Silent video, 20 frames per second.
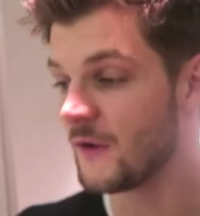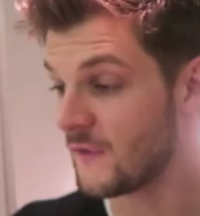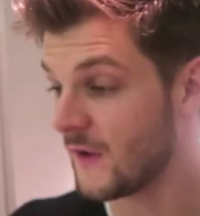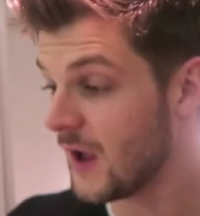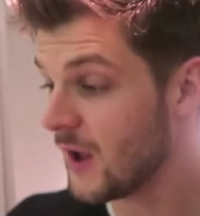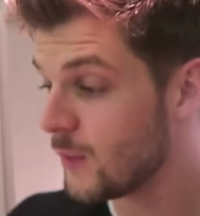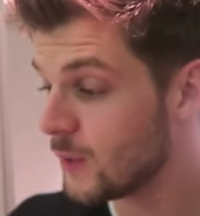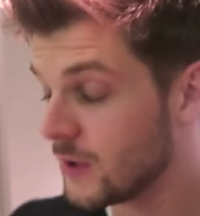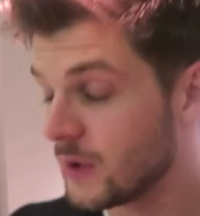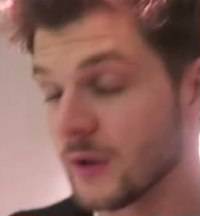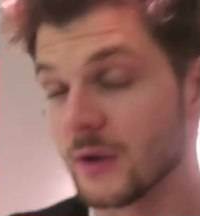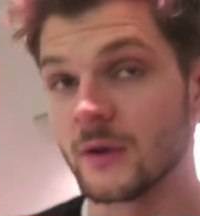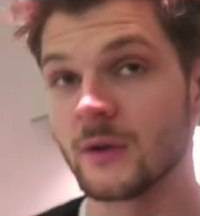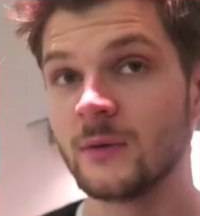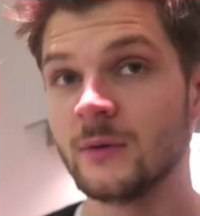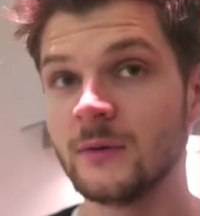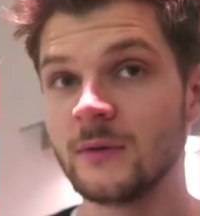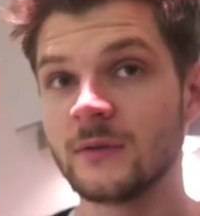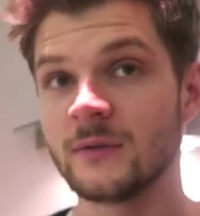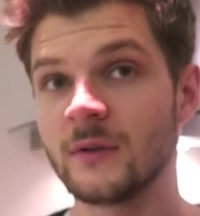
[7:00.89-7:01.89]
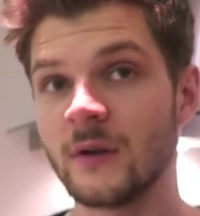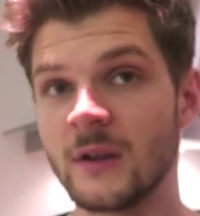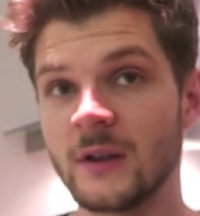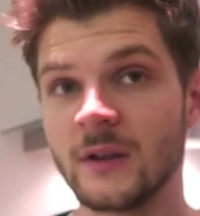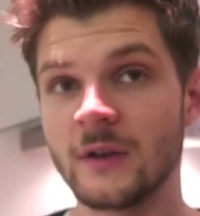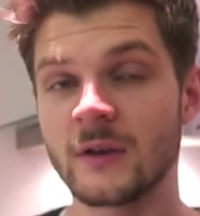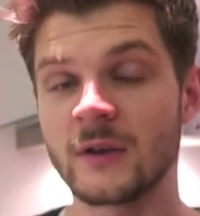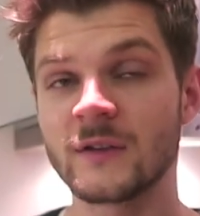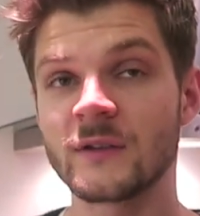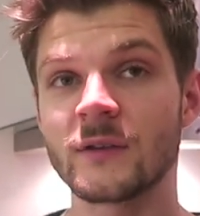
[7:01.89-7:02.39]
If I were you,
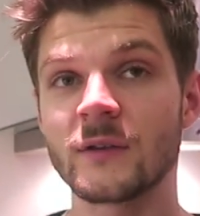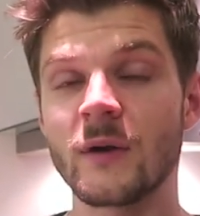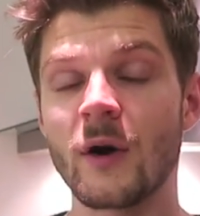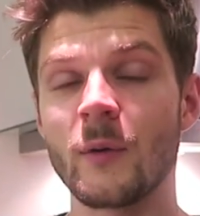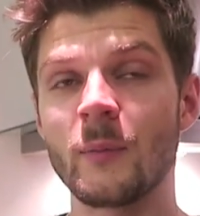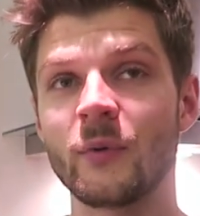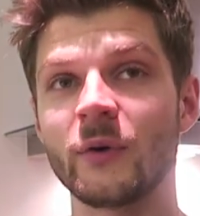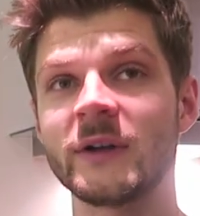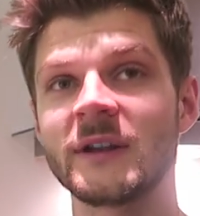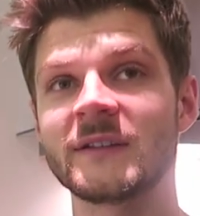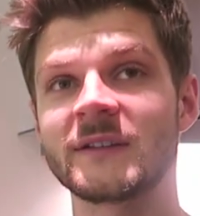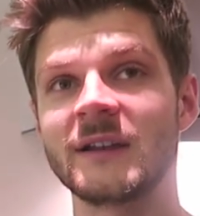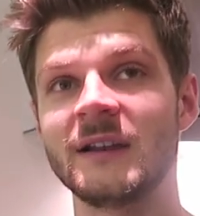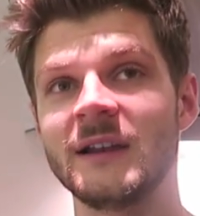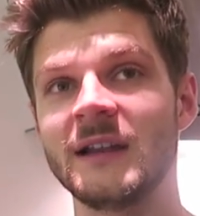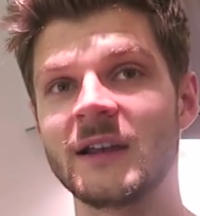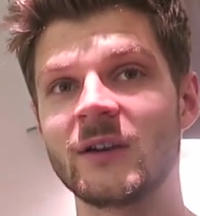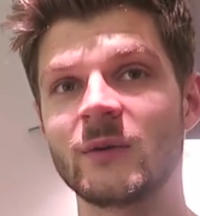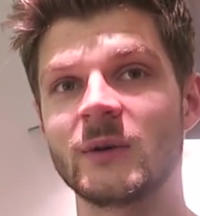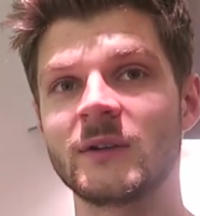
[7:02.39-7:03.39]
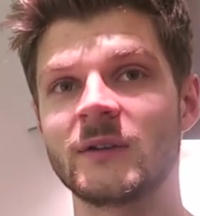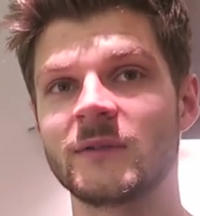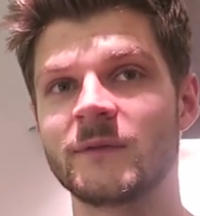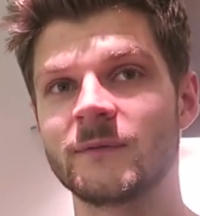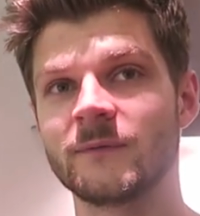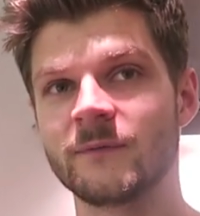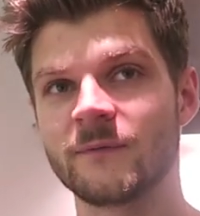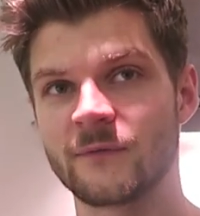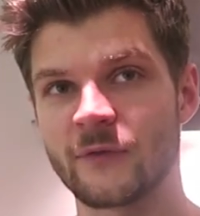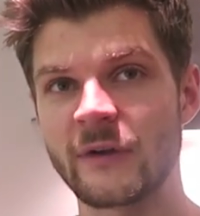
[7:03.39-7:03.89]
because the whole point is that liquid
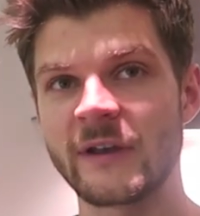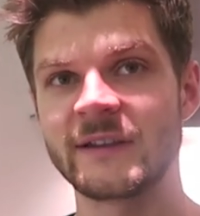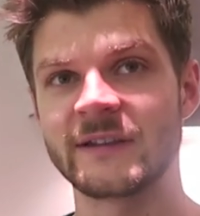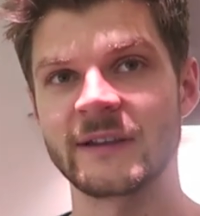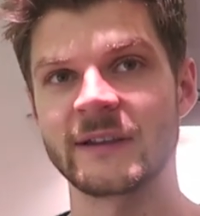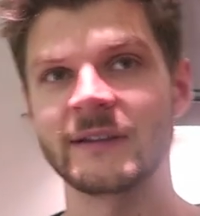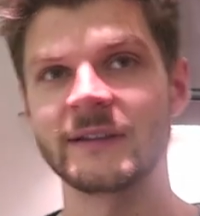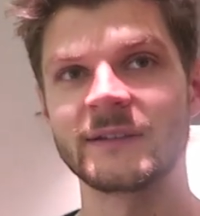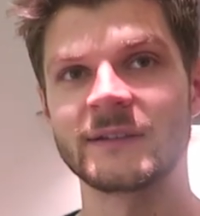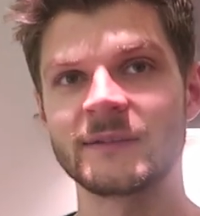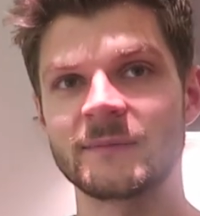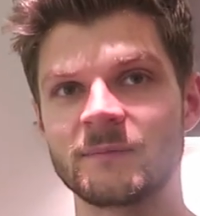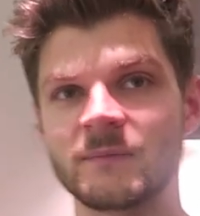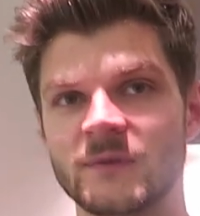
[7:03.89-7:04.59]
freezes,